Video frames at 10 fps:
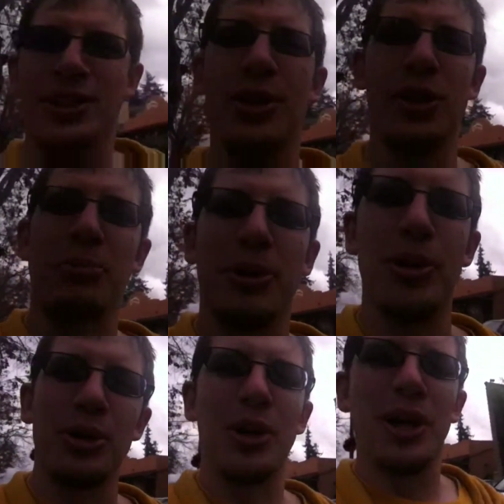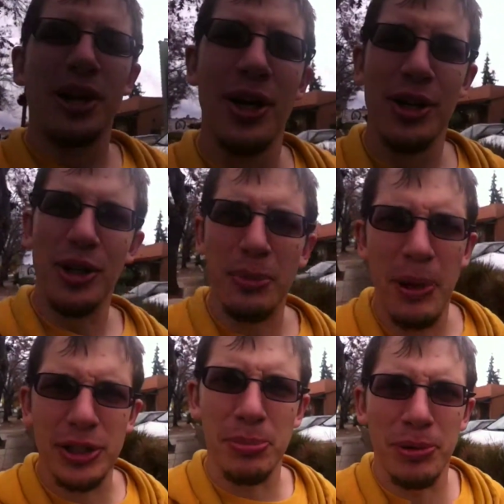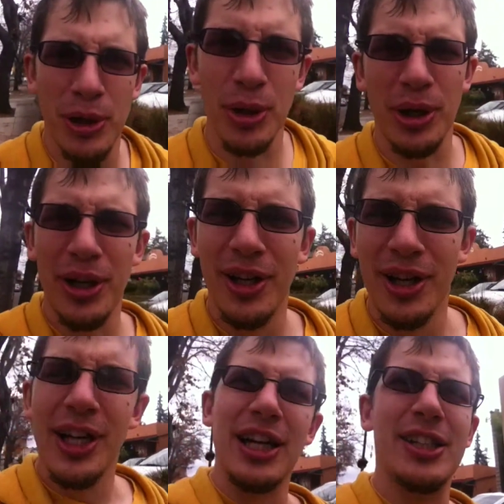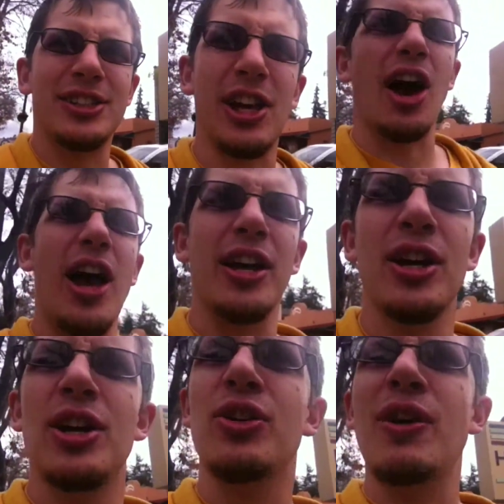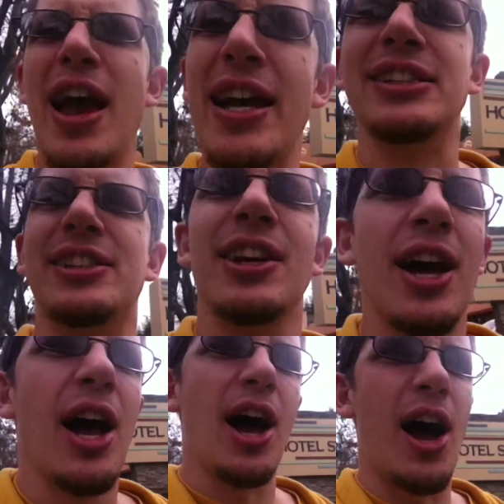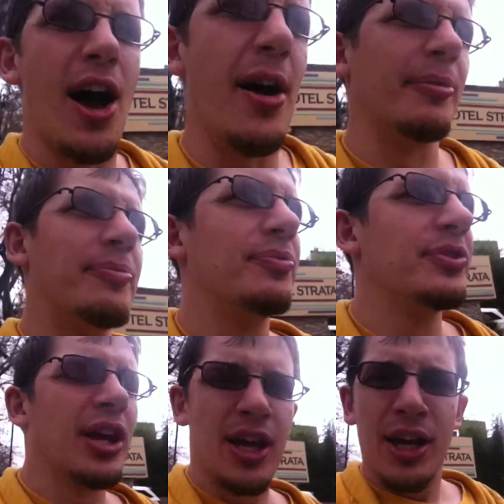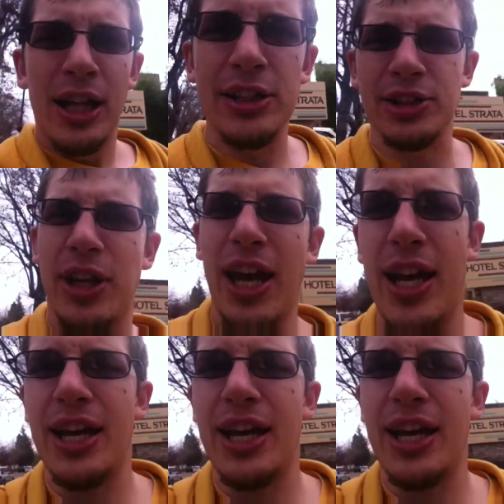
Not a patch of blue in the sky. Great! That's okay,